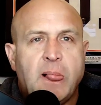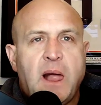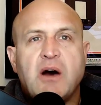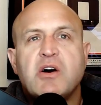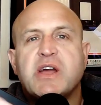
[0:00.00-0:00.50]

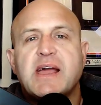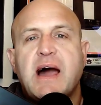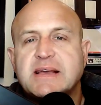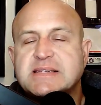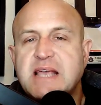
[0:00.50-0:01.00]
I look at a
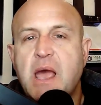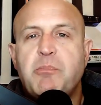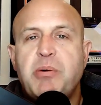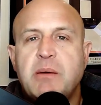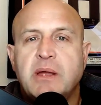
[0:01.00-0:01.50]
guy like Sam
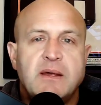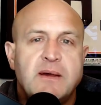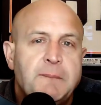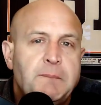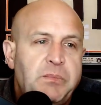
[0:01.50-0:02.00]
Pittman
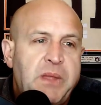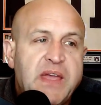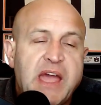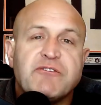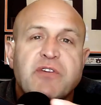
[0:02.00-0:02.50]
and
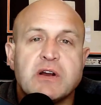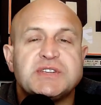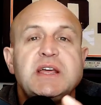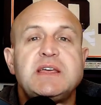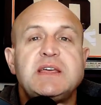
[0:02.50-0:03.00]
the
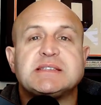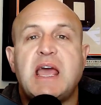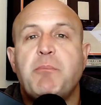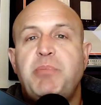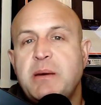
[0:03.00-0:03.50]
adversity that
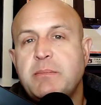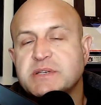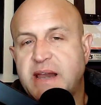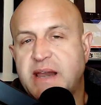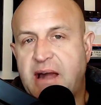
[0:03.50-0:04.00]
Sam Pittman's
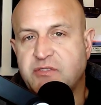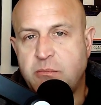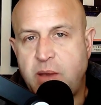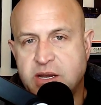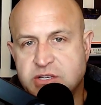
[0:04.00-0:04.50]
going to have to
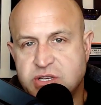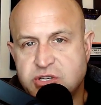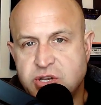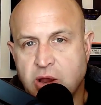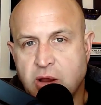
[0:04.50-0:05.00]
manage
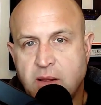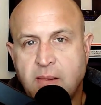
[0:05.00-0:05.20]
this year.